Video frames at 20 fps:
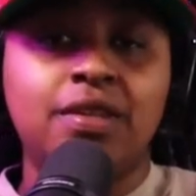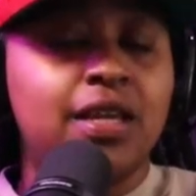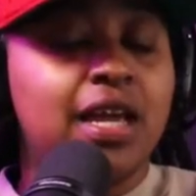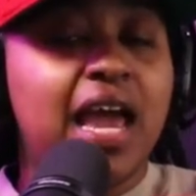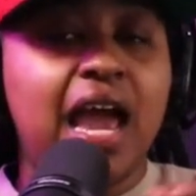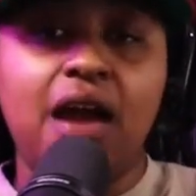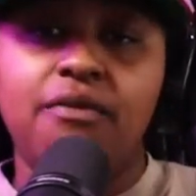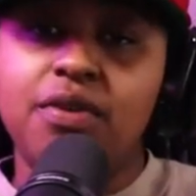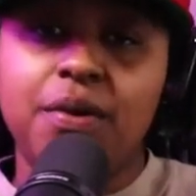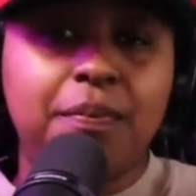
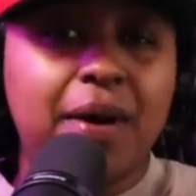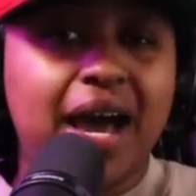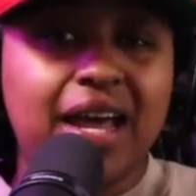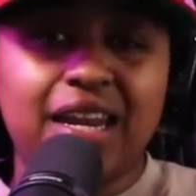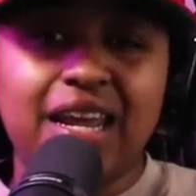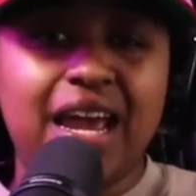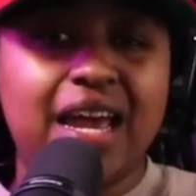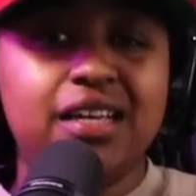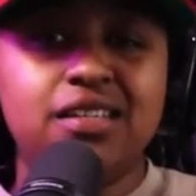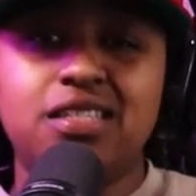Everybody
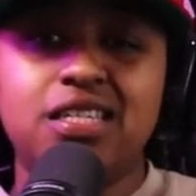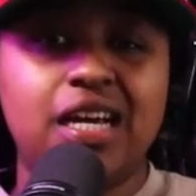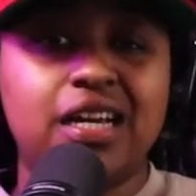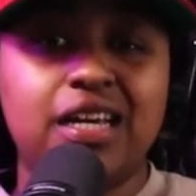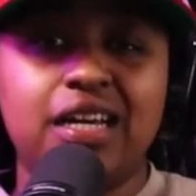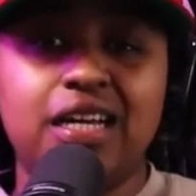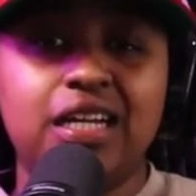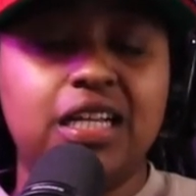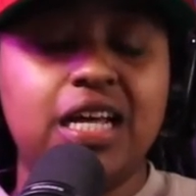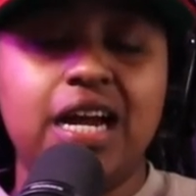ain't
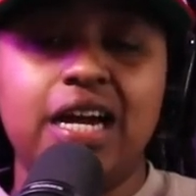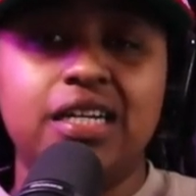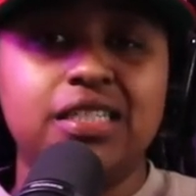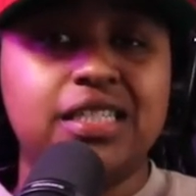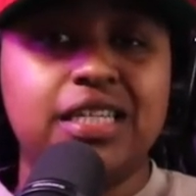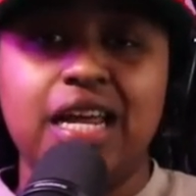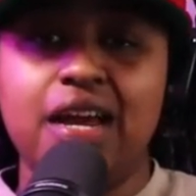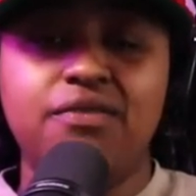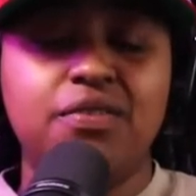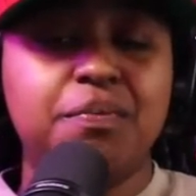sucking Clarence,
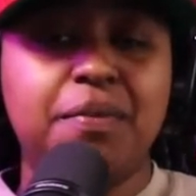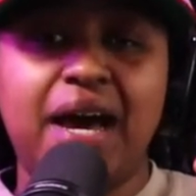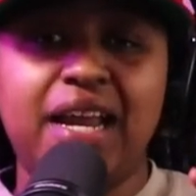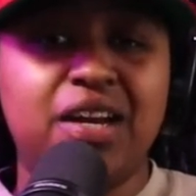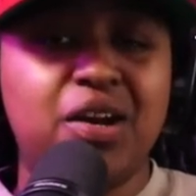and everybody